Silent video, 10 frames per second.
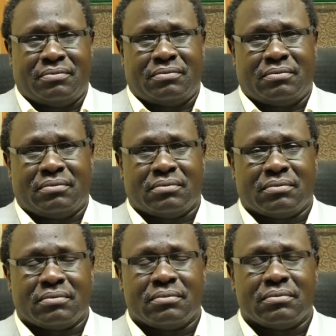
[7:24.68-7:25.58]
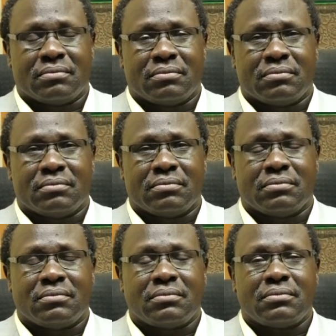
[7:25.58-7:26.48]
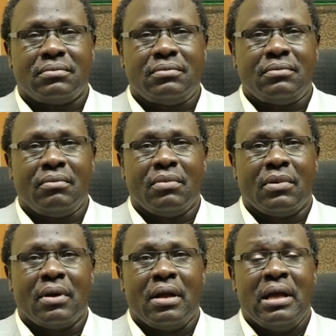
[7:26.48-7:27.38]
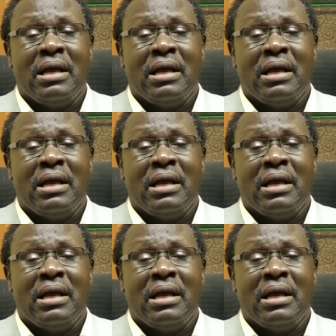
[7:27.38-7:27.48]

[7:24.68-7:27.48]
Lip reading: Nobody speaks.